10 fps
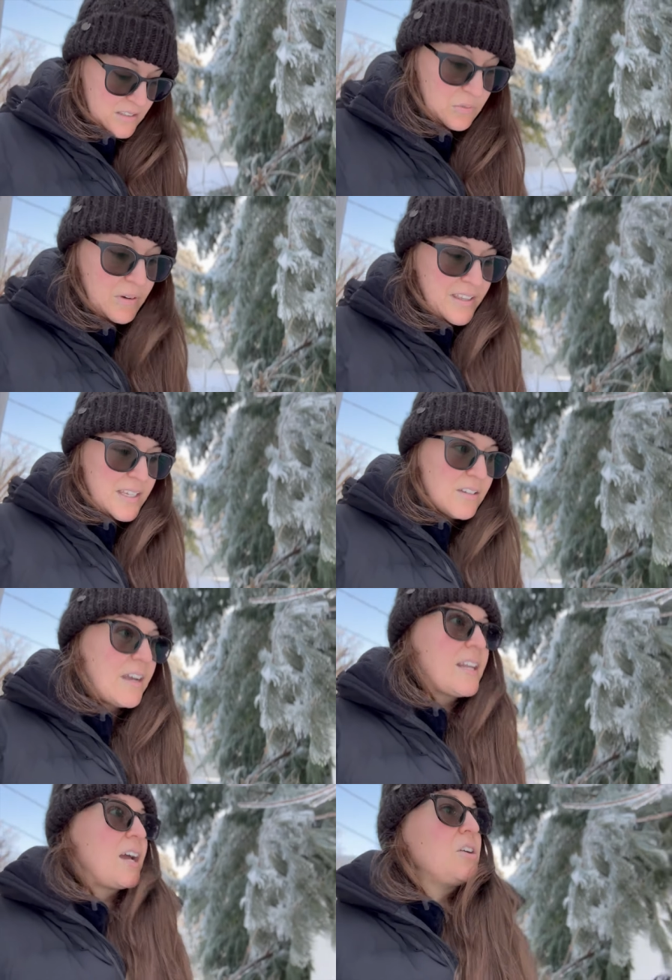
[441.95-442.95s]
So I think
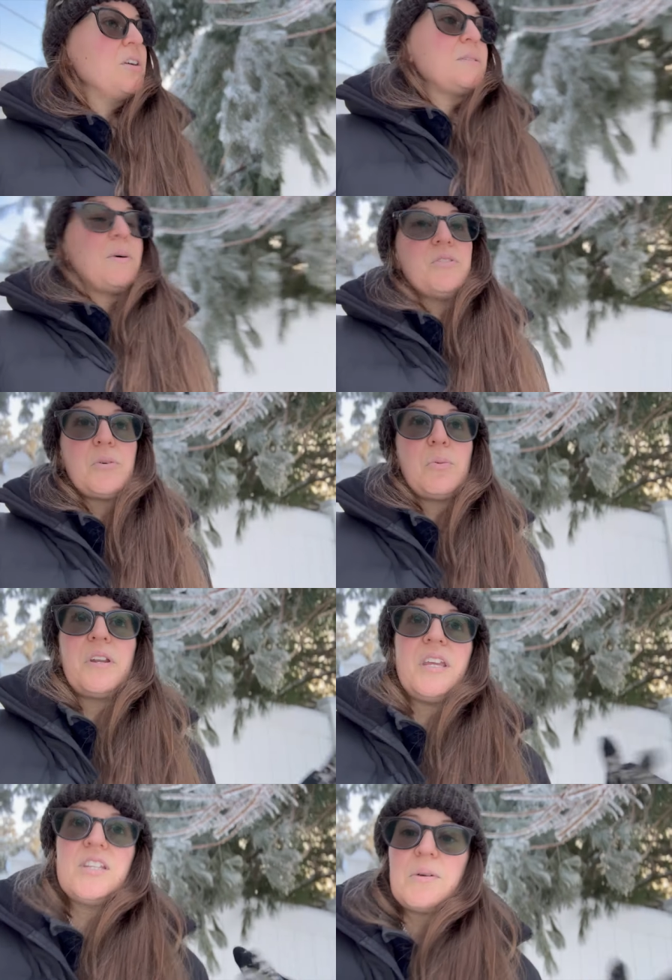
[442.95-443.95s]
right now it's about
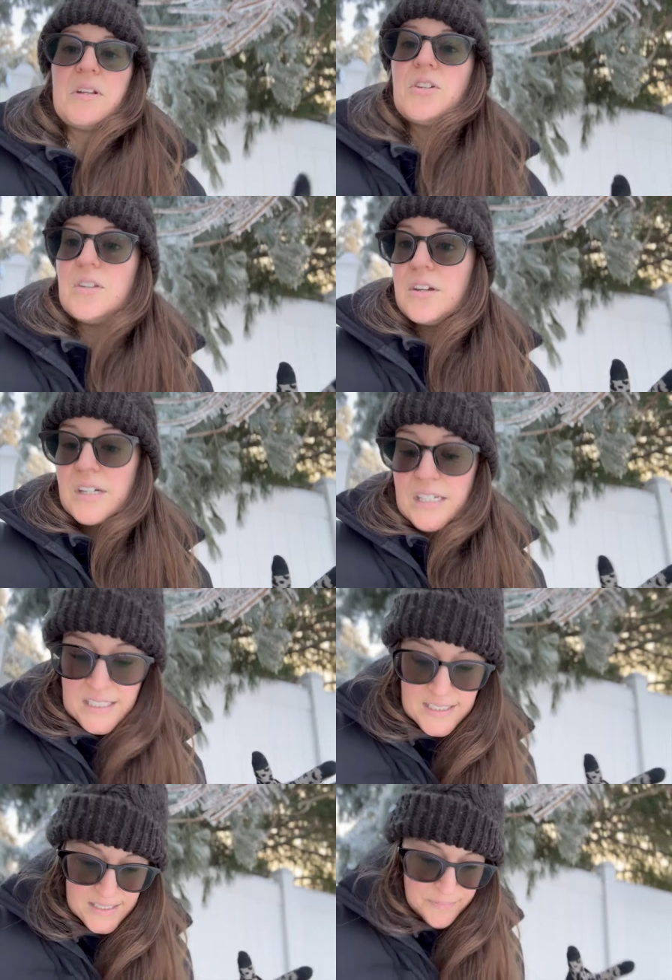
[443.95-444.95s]
20, 22
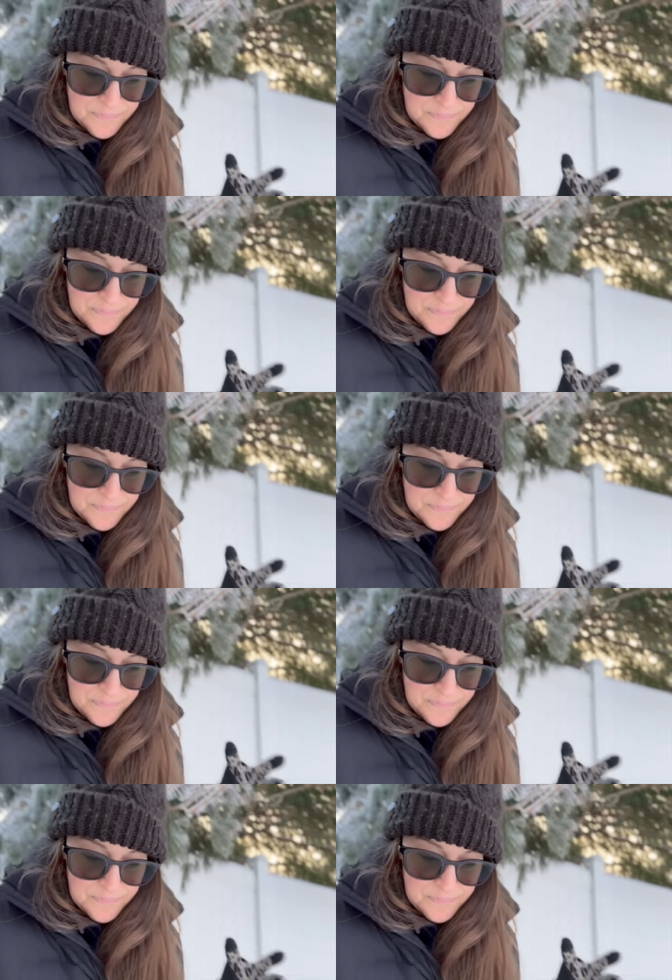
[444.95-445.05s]
degrees